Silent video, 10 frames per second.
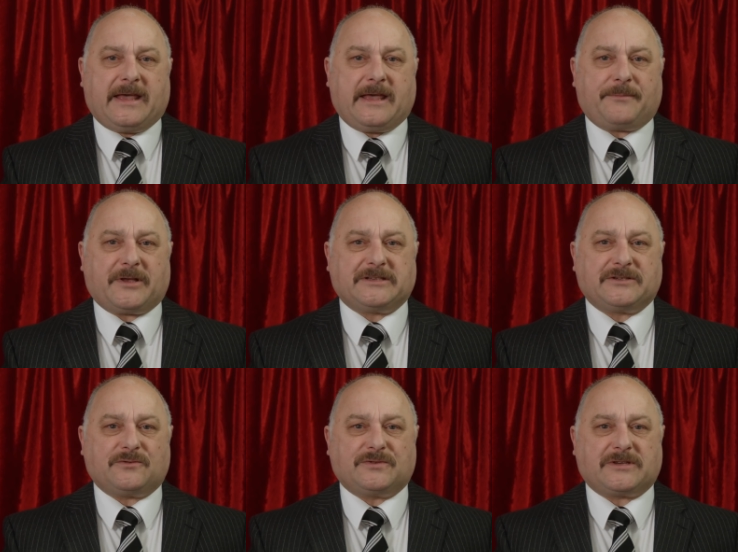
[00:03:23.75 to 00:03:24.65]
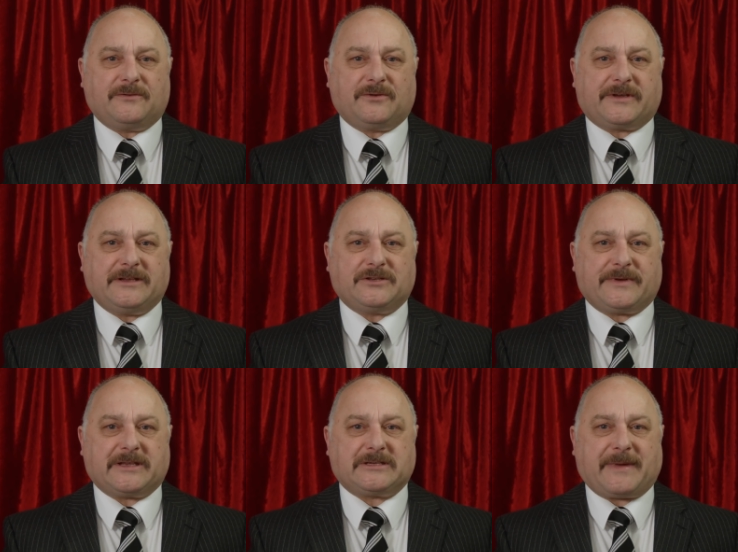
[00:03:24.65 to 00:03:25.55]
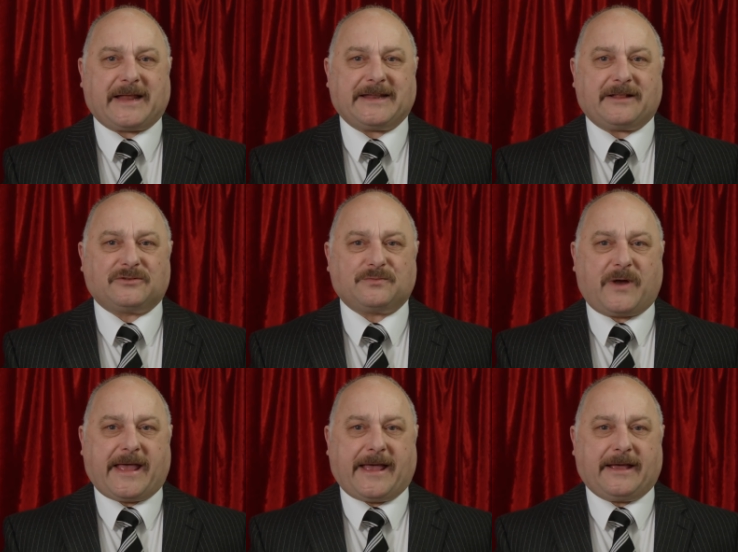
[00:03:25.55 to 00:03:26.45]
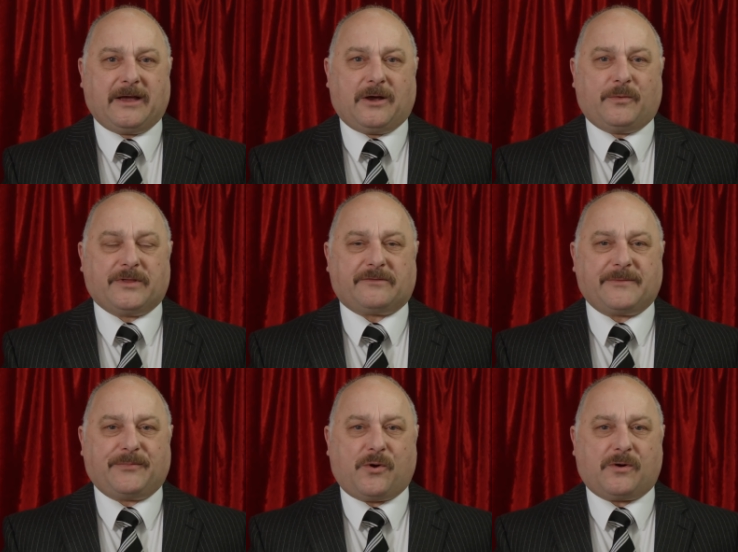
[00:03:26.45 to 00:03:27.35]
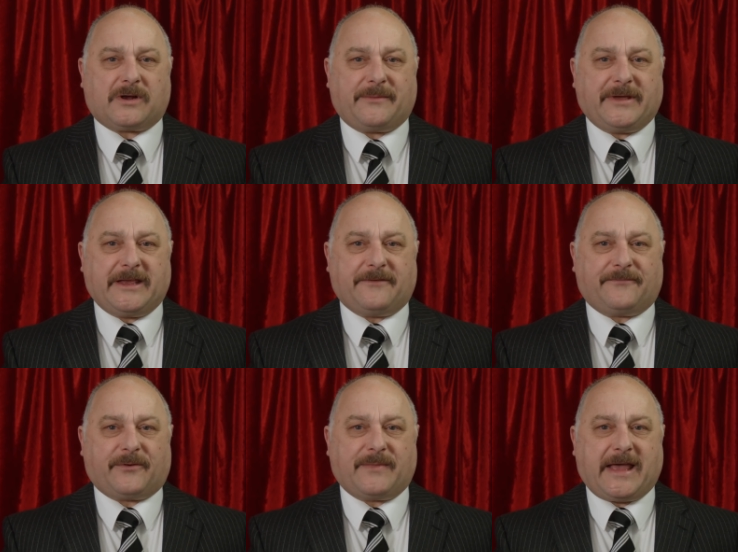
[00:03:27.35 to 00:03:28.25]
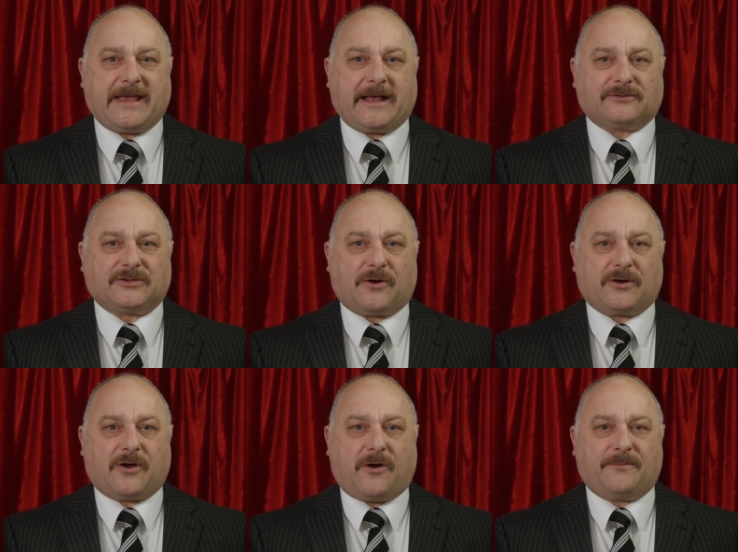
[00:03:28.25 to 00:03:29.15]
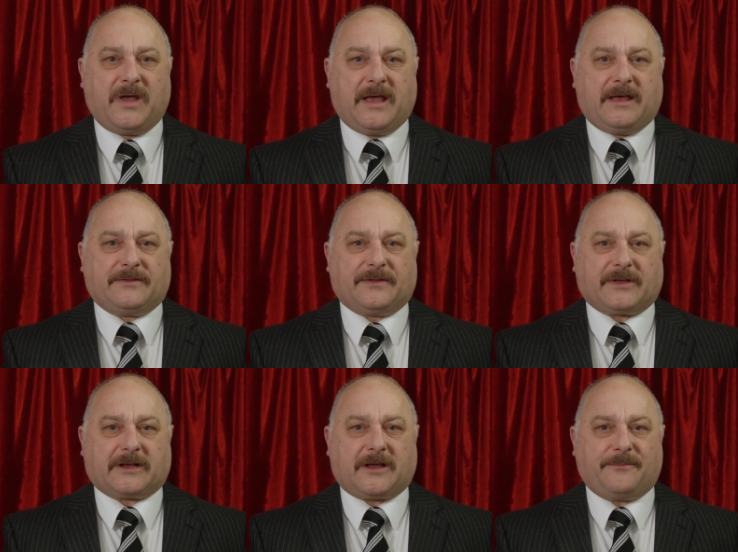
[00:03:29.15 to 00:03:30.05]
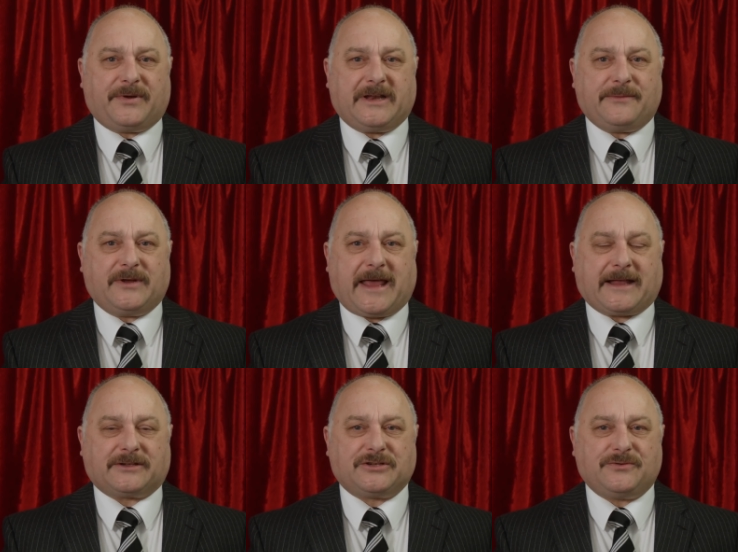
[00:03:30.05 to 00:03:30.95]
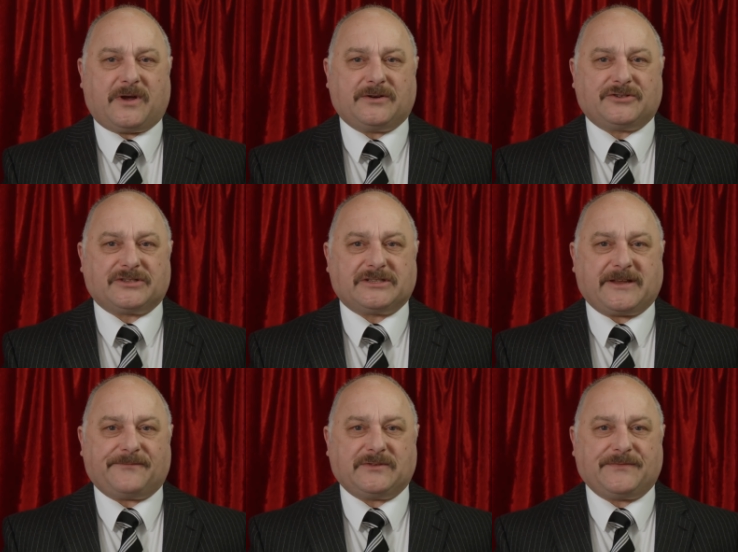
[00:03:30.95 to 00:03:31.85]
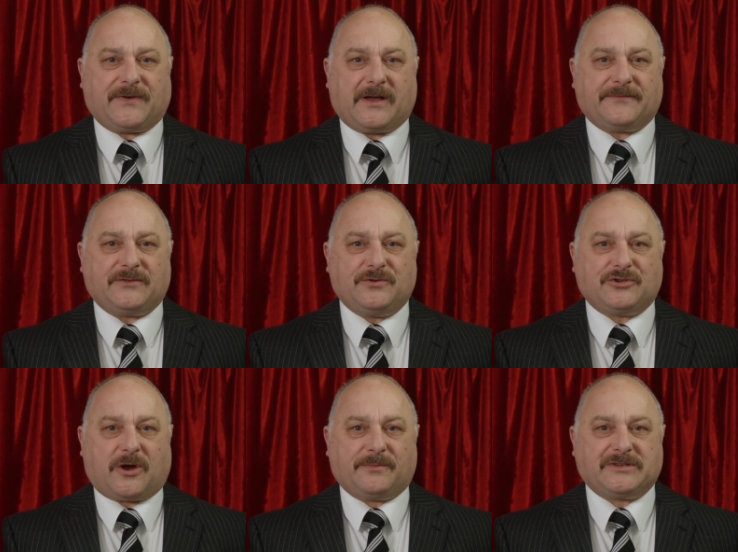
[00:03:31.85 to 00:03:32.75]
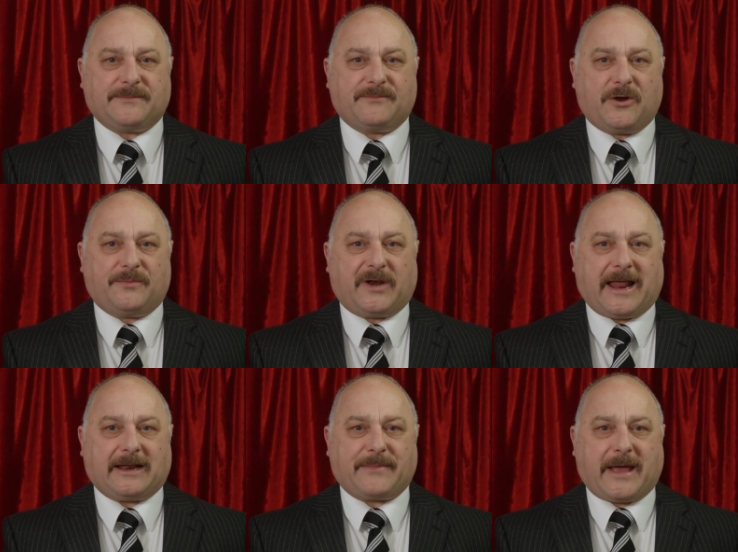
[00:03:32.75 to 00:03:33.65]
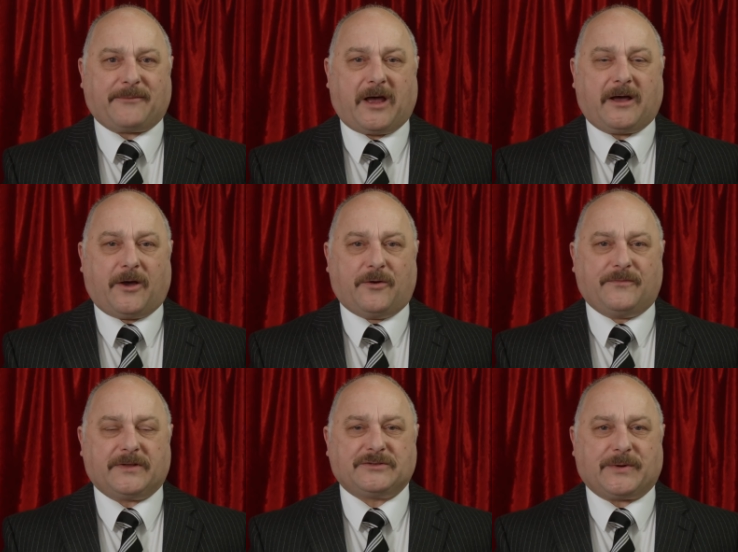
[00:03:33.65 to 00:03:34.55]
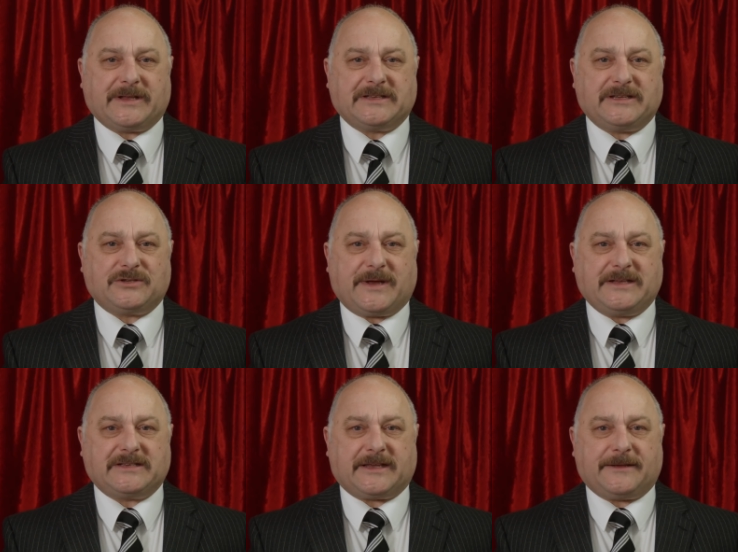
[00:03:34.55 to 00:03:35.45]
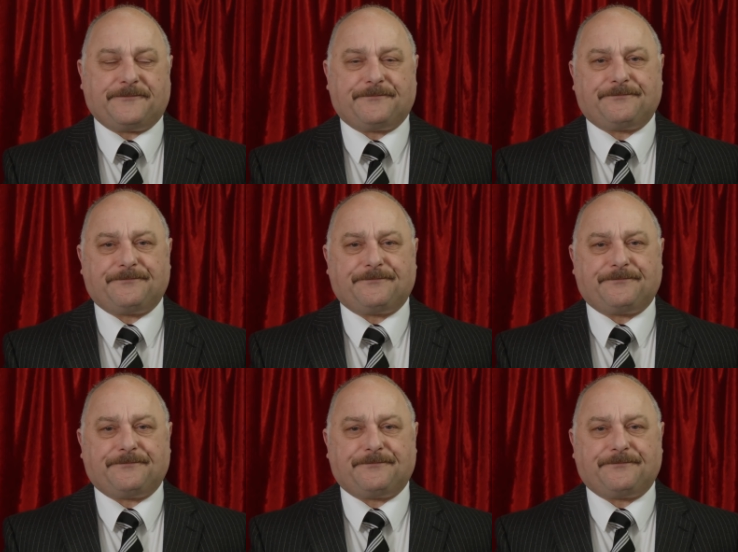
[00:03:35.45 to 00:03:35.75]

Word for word: Airbus is also looking to expand elsewhere, with a report coming in from AL.com that the company will add 275 new jobs in Mobile, Alabama over 2020.